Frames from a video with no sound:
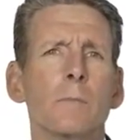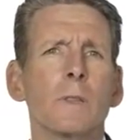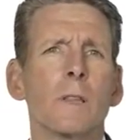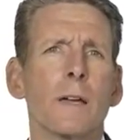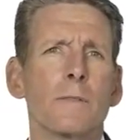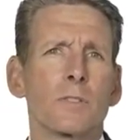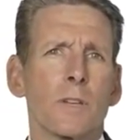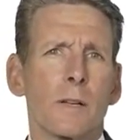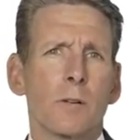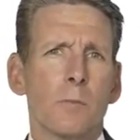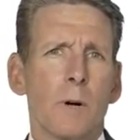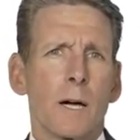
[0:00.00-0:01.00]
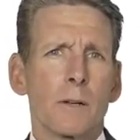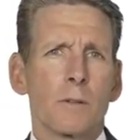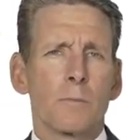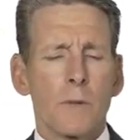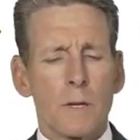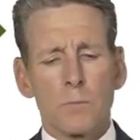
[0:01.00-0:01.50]
life cycle model,
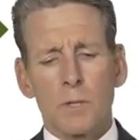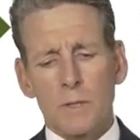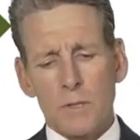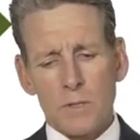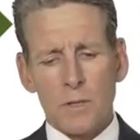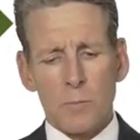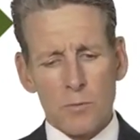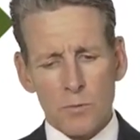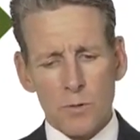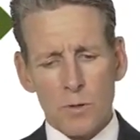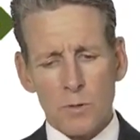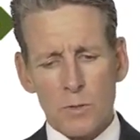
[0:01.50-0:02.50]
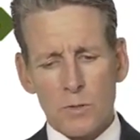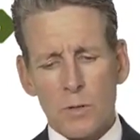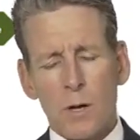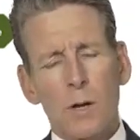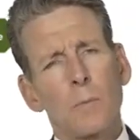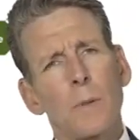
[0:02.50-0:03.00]
and we're going to step through those,
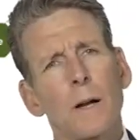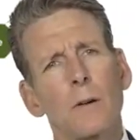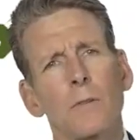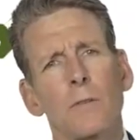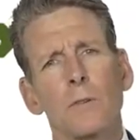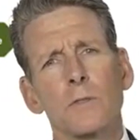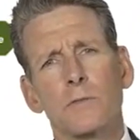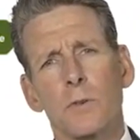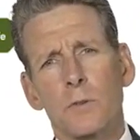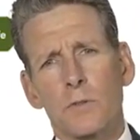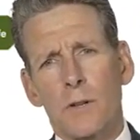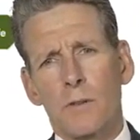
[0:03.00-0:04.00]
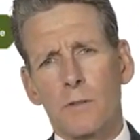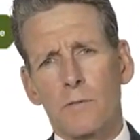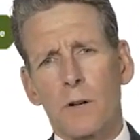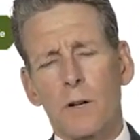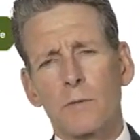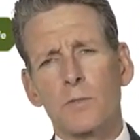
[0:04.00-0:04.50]
talk about those folks that are
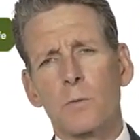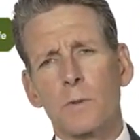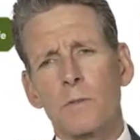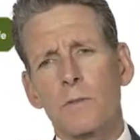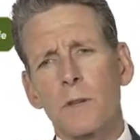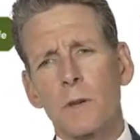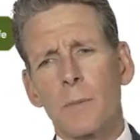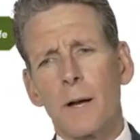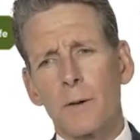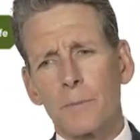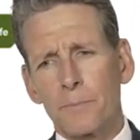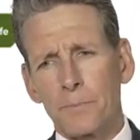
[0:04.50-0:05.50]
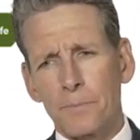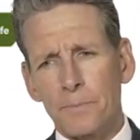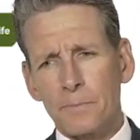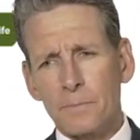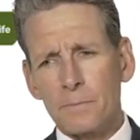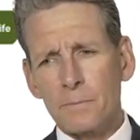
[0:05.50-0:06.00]
involved. So when you think about
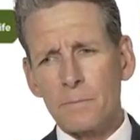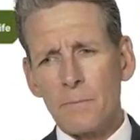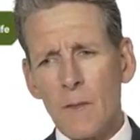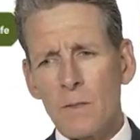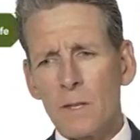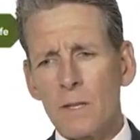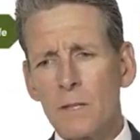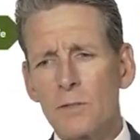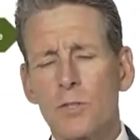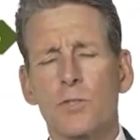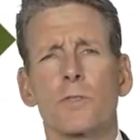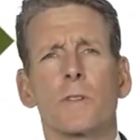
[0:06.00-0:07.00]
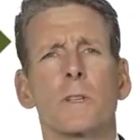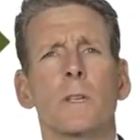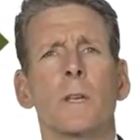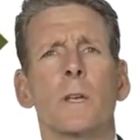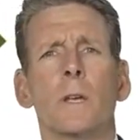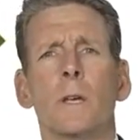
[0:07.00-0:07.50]
the industry,
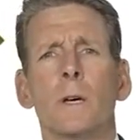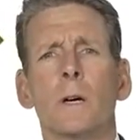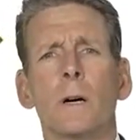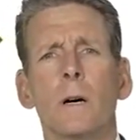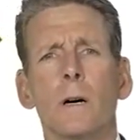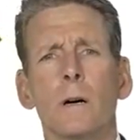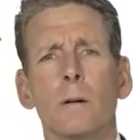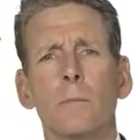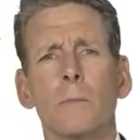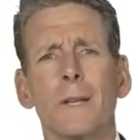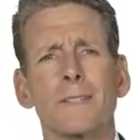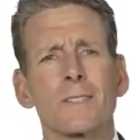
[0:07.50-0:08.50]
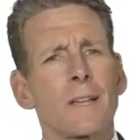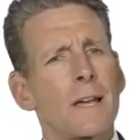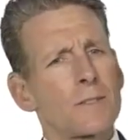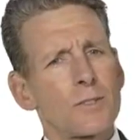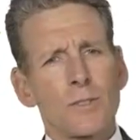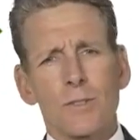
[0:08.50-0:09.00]
it's
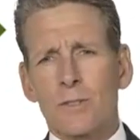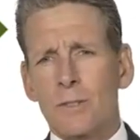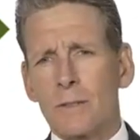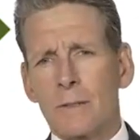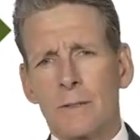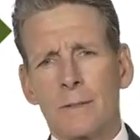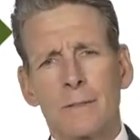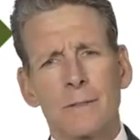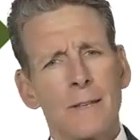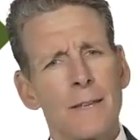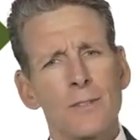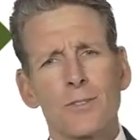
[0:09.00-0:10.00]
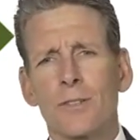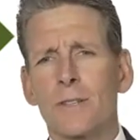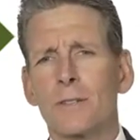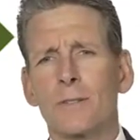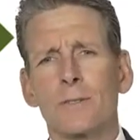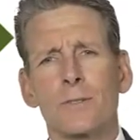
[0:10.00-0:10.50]
not just
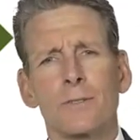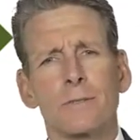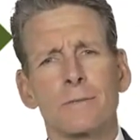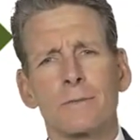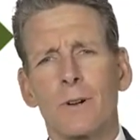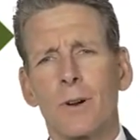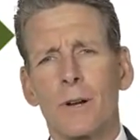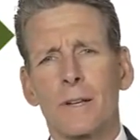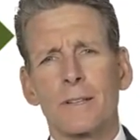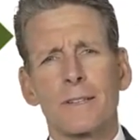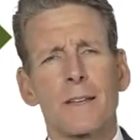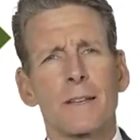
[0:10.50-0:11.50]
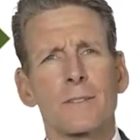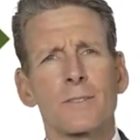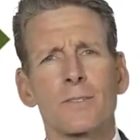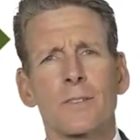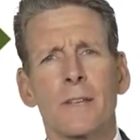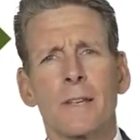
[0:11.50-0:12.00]
engineers,
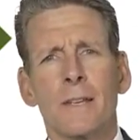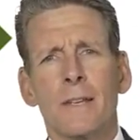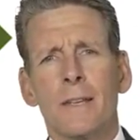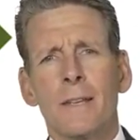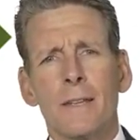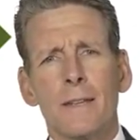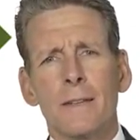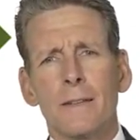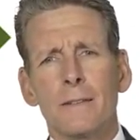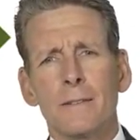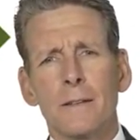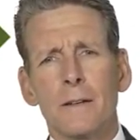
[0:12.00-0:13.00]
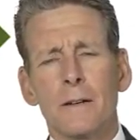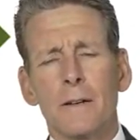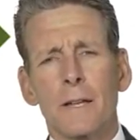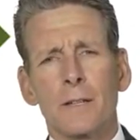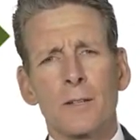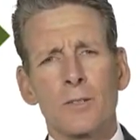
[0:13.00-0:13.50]
architects, and
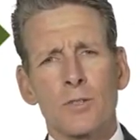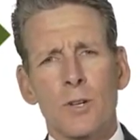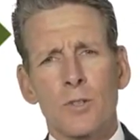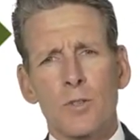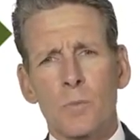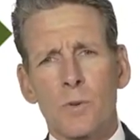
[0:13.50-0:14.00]
construction